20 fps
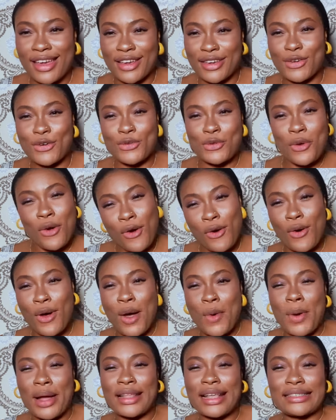you know,
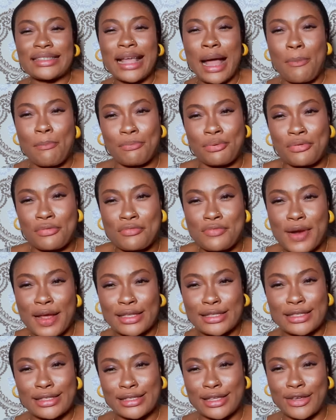when they start
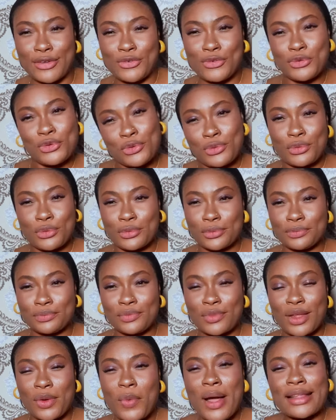praising you,
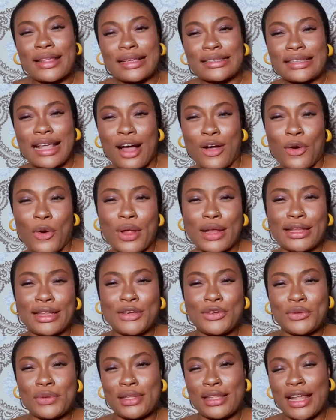when they start
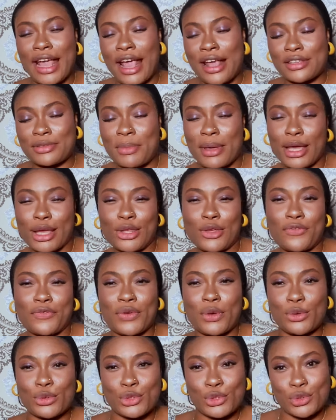calling you names, making you
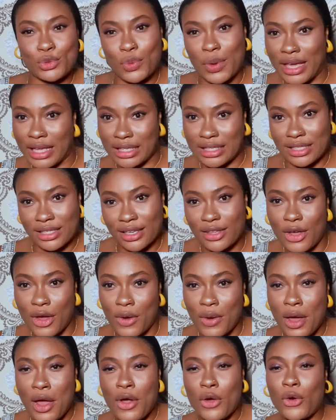feel sweet, you know,
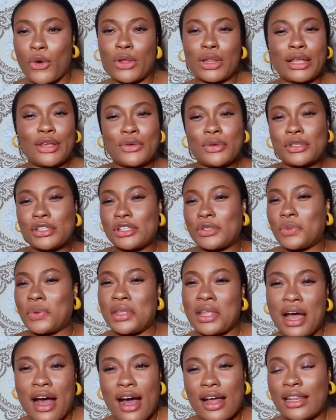calling you
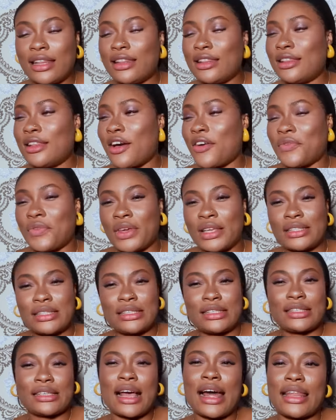sweetheart, loving,
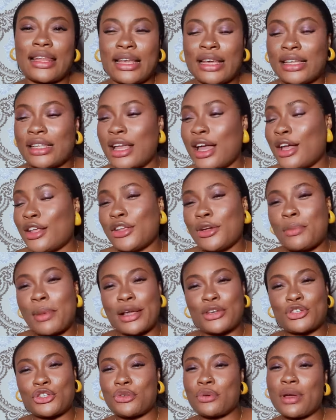darling, with
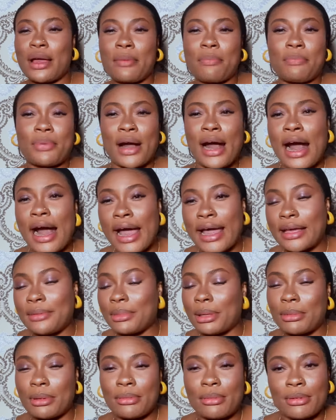my sugar pie,
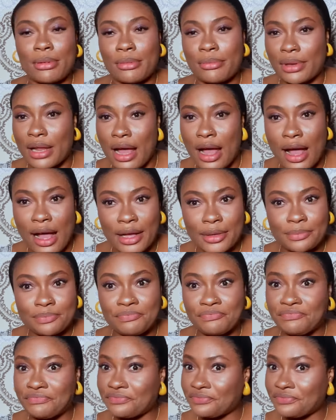blah, blah, blah, blah,